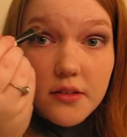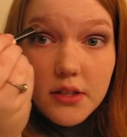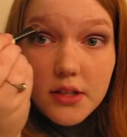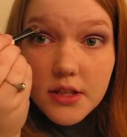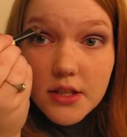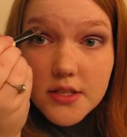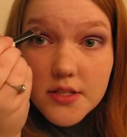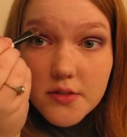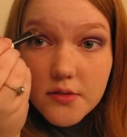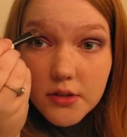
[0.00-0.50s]

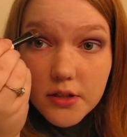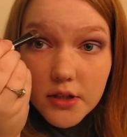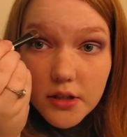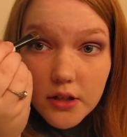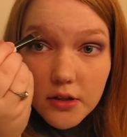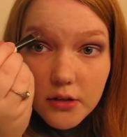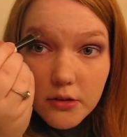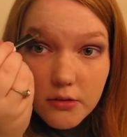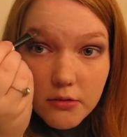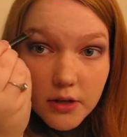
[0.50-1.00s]
And that's going to
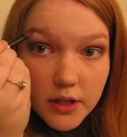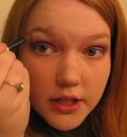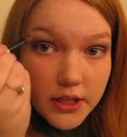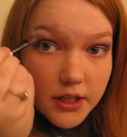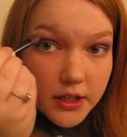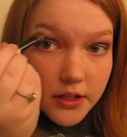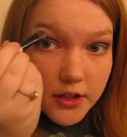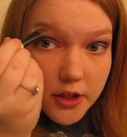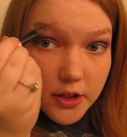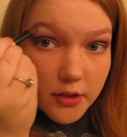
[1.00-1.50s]
go
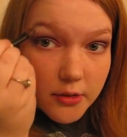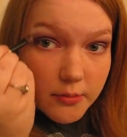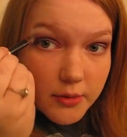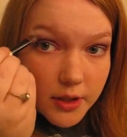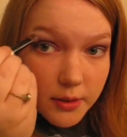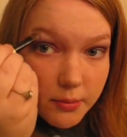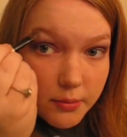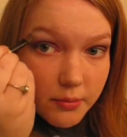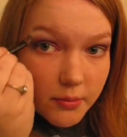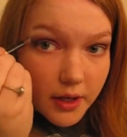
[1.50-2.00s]
right under
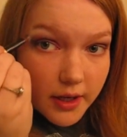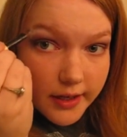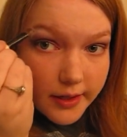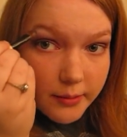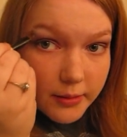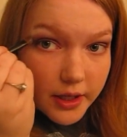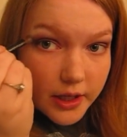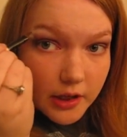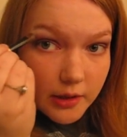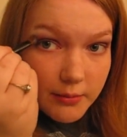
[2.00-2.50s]
my
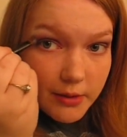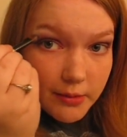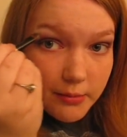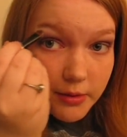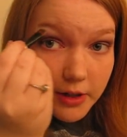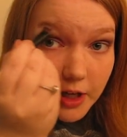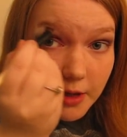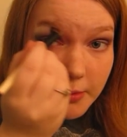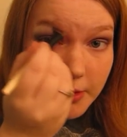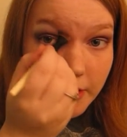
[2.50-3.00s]
eyebrow, my
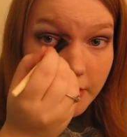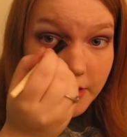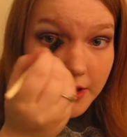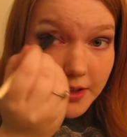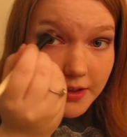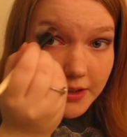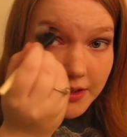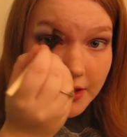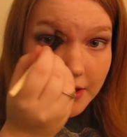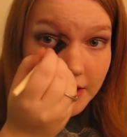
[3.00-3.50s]
brow bone,
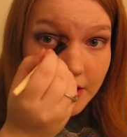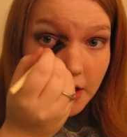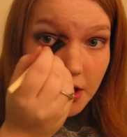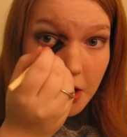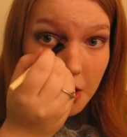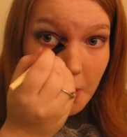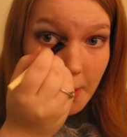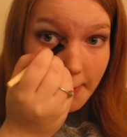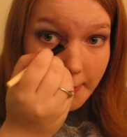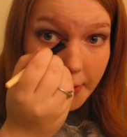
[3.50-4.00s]
and then
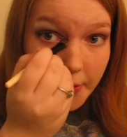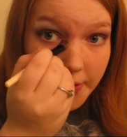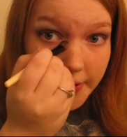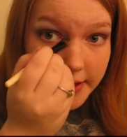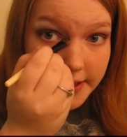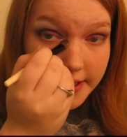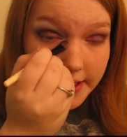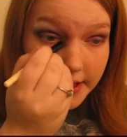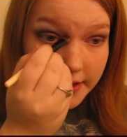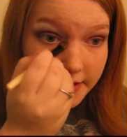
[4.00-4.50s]
pull
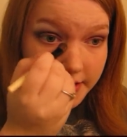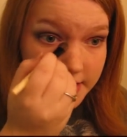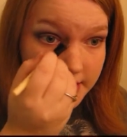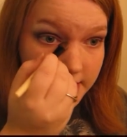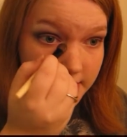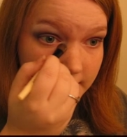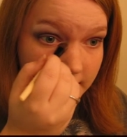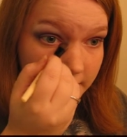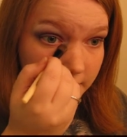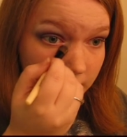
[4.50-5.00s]
it down
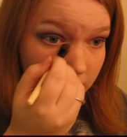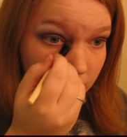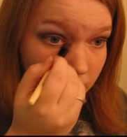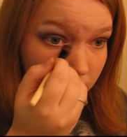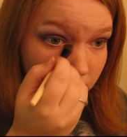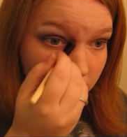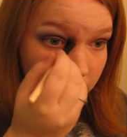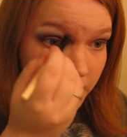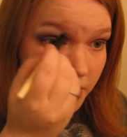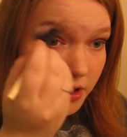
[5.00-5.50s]
into the inner
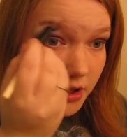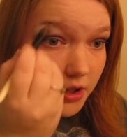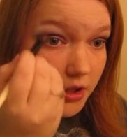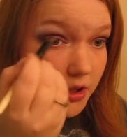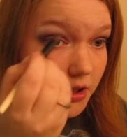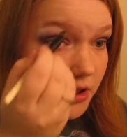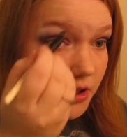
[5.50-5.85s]
corner.